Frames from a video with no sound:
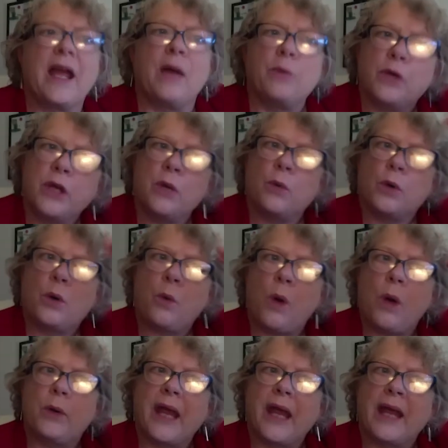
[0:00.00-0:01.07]
when you were
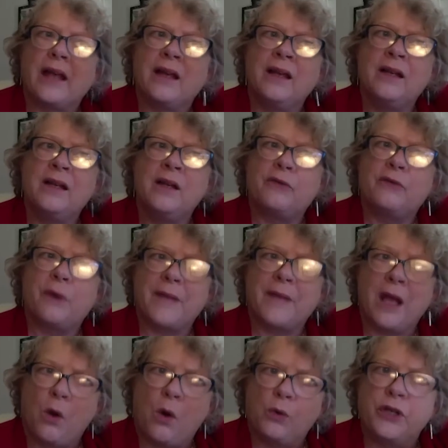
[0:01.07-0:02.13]
quoting from the
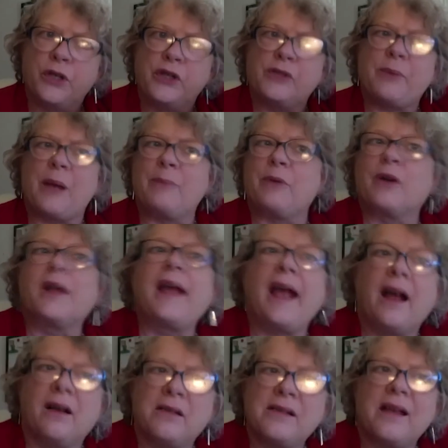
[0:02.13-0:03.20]
old newspaper
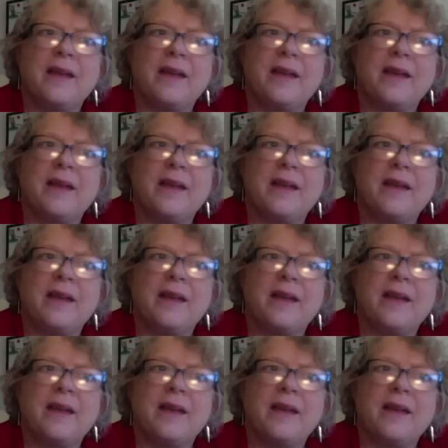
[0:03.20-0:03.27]
accounts.